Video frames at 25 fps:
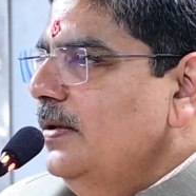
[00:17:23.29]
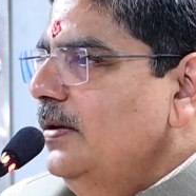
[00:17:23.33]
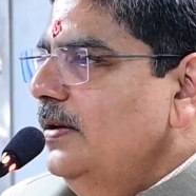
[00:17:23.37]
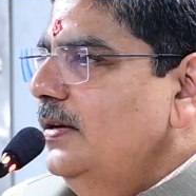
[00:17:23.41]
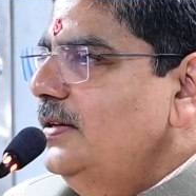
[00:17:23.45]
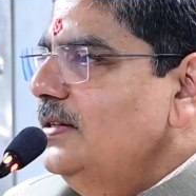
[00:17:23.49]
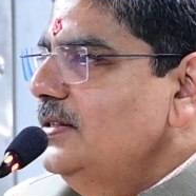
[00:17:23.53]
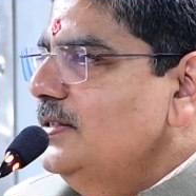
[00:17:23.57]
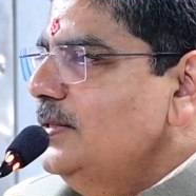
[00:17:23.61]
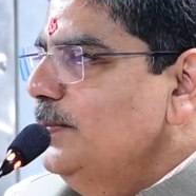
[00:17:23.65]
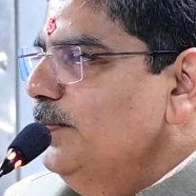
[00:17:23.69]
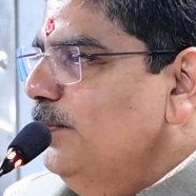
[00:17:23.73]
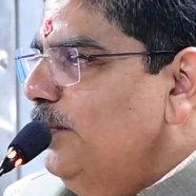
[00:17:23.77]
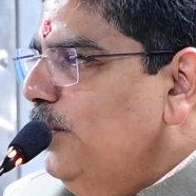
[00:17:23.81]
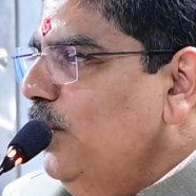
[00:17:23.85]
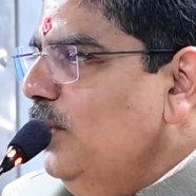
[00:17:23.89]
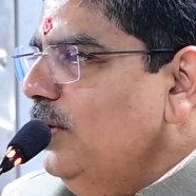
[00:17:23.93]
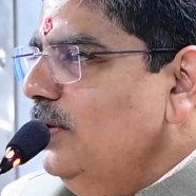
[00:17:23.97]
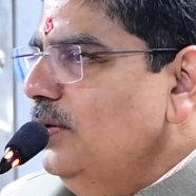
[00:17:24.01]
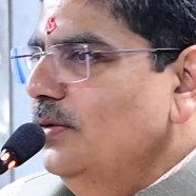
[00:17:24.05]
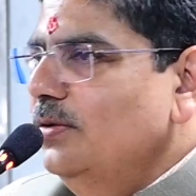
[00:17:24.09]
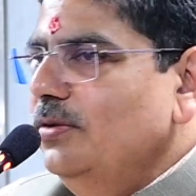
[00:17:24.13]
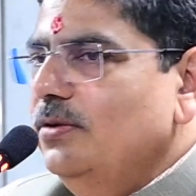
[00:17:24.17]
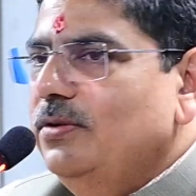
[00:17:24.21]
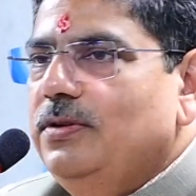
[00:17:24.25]
it is
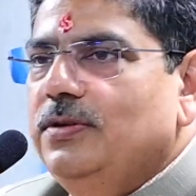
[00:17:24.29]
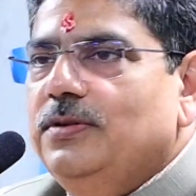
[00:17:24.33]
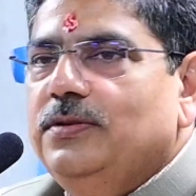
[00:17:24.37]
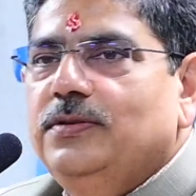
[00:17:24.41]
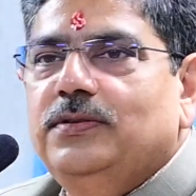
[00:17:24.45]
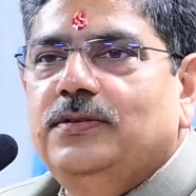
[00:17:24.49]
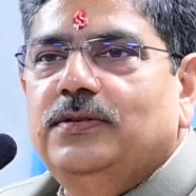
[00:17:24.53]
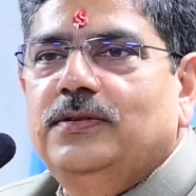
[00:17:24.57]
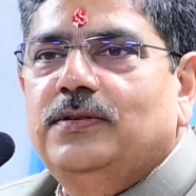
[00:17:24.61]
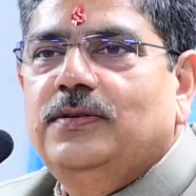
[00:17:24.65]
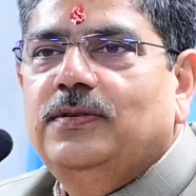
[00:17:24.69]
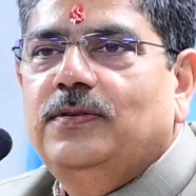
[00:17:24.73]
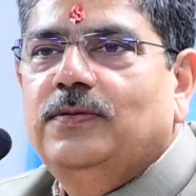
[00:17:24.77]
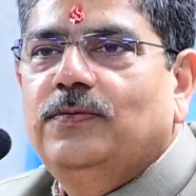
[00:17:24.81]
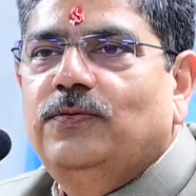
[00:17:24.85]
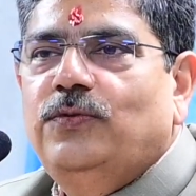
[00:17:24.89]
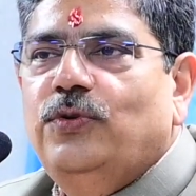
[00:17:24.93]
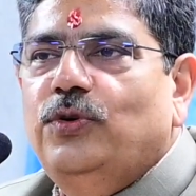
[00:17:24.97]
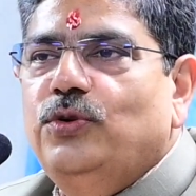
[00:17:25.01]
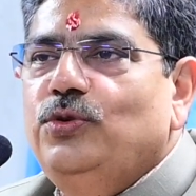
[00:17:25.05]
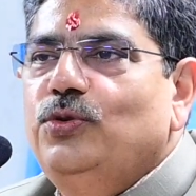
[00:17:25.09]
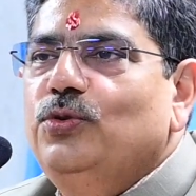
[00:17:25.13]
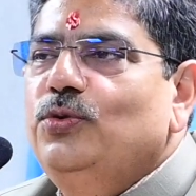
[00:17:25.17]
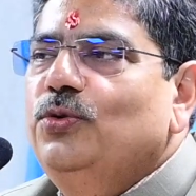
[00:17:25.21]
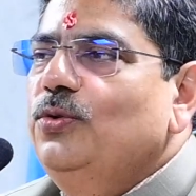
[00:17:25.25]
important
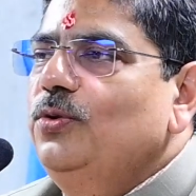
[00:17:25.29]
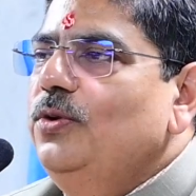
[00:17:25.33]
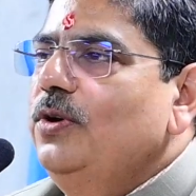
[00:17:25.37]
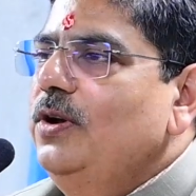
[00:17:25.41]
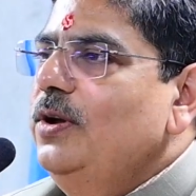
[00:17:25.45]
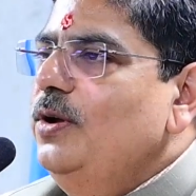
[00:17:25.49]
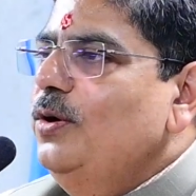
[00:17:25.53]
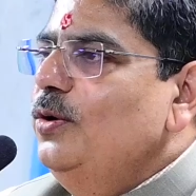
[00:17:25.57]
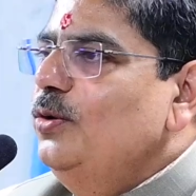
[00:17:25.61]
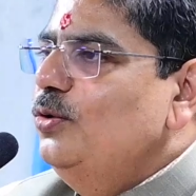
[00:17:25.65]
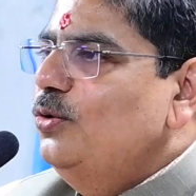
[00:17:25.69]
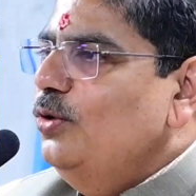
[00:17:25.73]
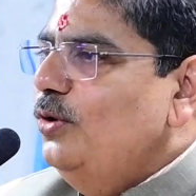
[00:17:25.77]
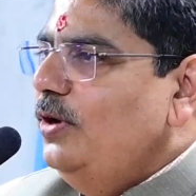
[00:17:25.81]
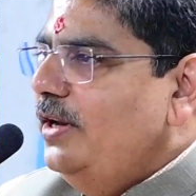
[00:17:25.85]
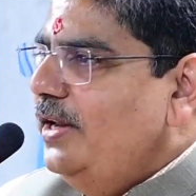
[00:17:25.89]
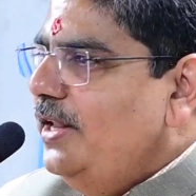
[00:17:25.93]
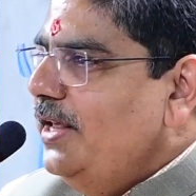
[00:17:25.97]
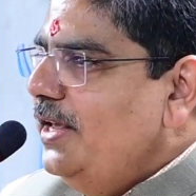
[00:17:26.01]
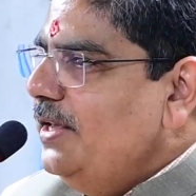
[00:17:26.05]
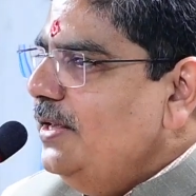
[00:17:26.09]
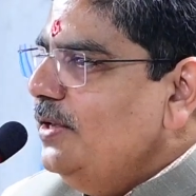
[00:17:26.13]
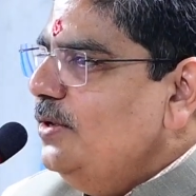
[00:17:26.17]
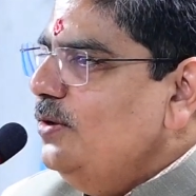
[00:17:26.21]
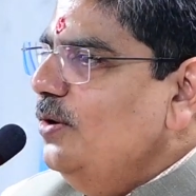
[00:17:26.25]
for you to
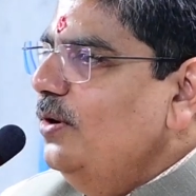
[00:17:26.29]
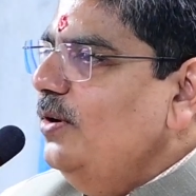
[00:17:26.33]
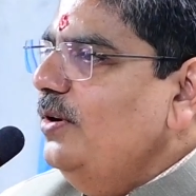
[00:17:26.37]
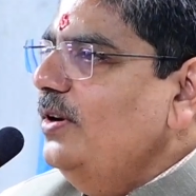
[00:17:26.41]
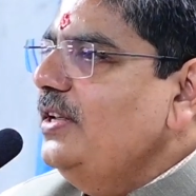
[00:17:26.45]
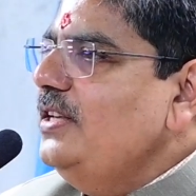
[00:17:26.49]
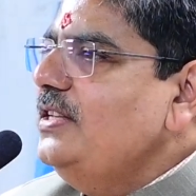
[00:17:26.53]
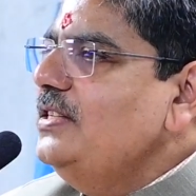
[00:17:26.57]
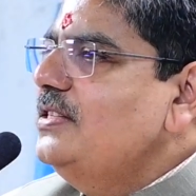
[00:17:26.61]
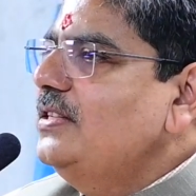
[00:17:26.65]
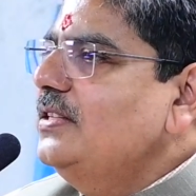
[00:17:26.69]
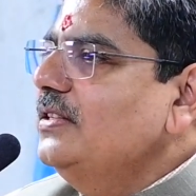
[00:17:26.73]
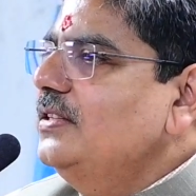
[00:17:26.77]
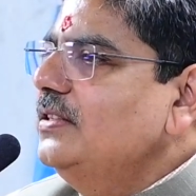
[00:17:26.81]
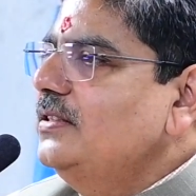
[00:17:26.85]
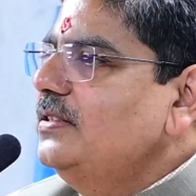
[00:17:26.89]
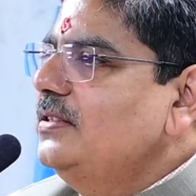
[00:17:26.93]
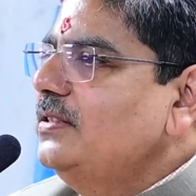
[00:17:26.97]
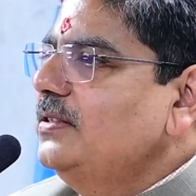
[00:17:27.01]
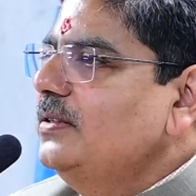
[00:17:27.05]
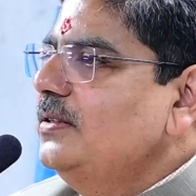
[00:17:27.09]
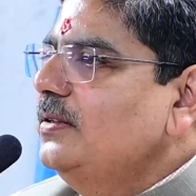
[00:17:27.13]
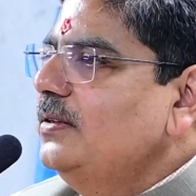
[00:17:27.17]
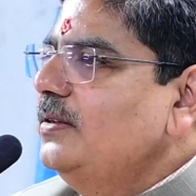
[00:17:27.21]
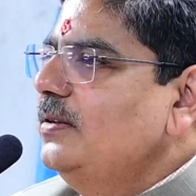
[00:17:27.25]
link your research
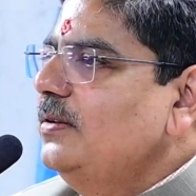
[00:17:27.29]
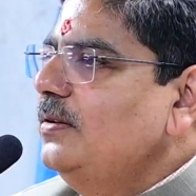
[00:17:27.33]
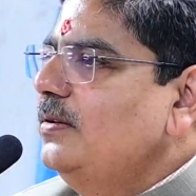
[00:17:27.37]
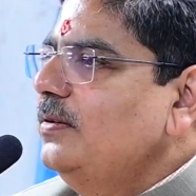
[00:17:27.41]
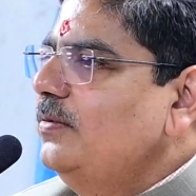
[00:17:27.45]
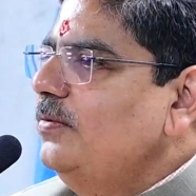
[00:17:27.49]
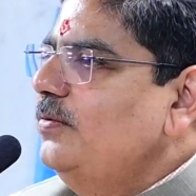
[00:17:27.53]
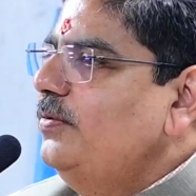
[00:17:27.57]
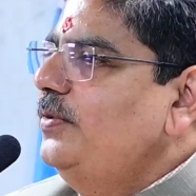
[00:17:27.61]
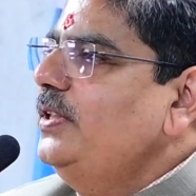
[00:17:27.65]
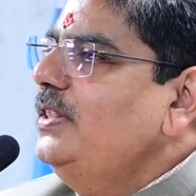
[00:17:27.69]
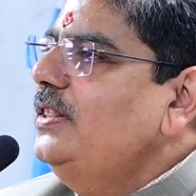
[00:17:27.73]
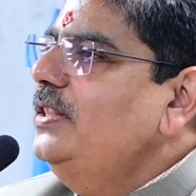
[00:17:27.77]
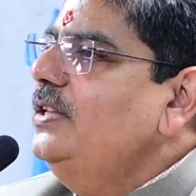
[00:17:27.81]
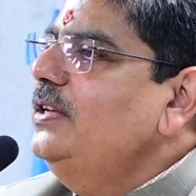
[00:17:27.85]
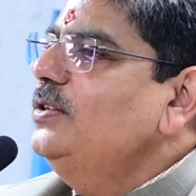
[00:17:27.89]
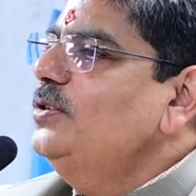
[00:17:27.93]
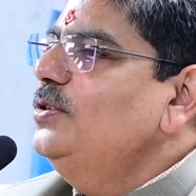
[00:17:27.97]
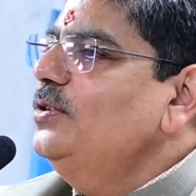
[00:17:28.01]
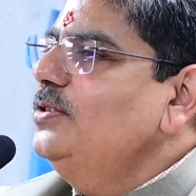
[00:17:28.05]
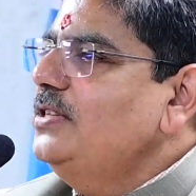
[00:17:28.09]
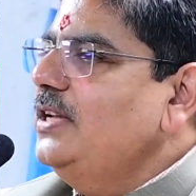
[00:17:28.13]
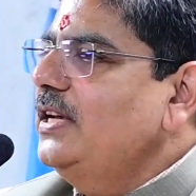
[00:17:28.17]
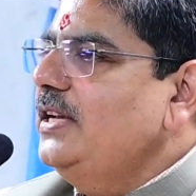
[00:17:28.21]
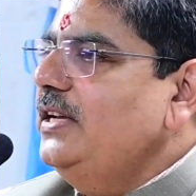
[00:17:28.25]
with the
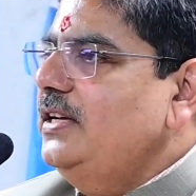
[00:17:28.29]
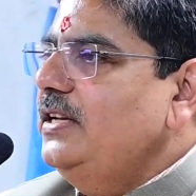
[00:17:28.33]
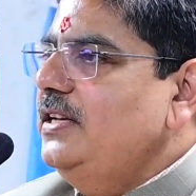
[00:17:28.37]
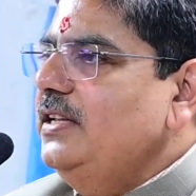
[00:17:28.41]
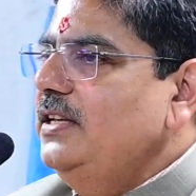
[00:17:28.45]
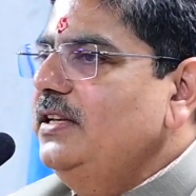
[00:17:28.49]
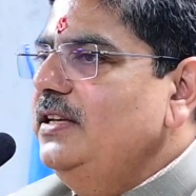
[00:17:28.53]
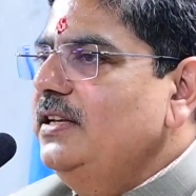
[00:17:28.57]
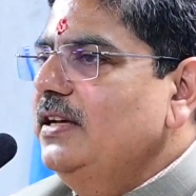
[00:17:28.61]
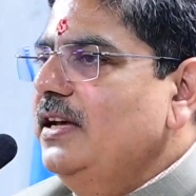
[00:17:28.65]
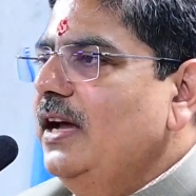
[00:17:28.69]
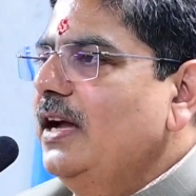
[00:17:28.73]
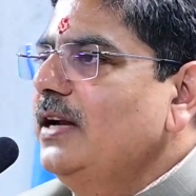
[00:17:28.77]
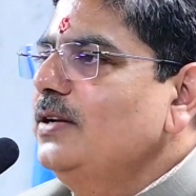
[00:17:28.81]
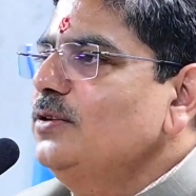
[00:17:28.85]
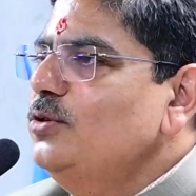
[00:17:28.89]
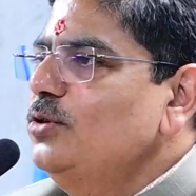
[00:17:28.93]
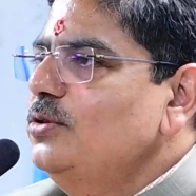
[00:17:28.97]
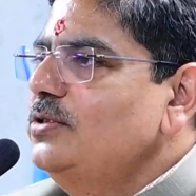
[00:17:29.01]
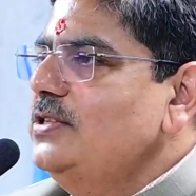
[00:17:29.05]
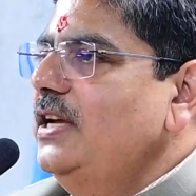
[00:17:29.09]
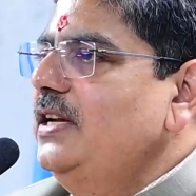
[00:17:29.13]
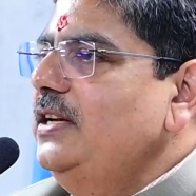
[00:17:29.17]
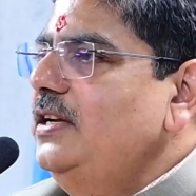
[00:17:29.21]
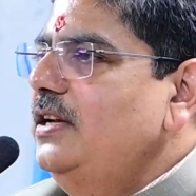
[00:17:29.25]
society and
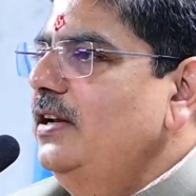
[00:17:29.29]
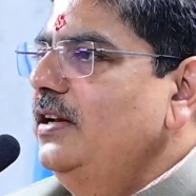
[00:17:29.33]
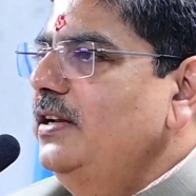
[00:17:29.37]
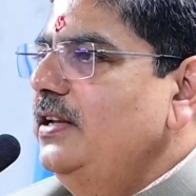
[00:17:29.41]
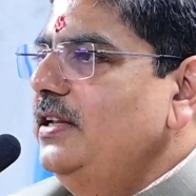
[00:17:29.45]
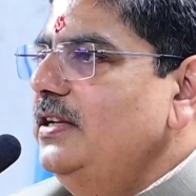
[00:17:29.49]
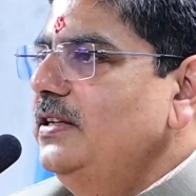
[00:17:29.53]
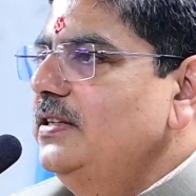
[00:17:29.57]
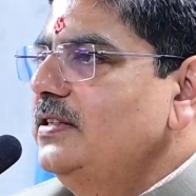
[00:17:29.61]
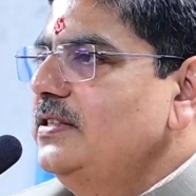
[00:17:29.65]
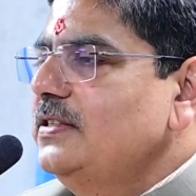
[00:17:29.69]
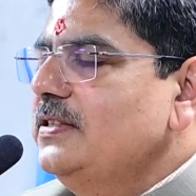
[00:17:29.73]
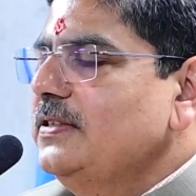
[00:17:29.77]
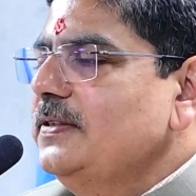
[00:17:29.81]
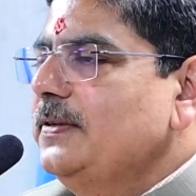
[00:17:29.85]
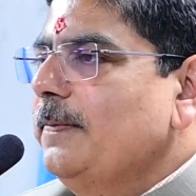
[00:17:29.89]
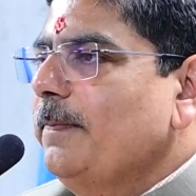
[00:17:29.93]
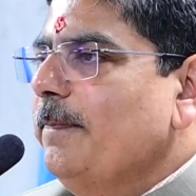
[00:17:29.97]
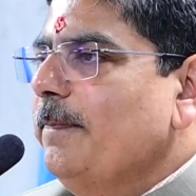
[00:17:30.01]
societal needs.